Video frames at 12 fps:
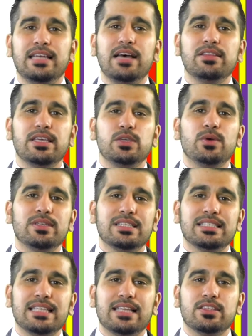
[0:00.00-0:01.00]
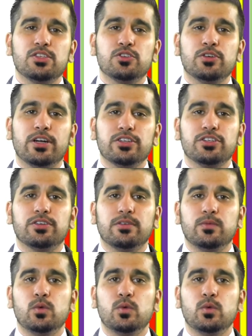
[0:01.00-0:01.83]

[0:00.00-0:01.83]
Now that you understand the structure of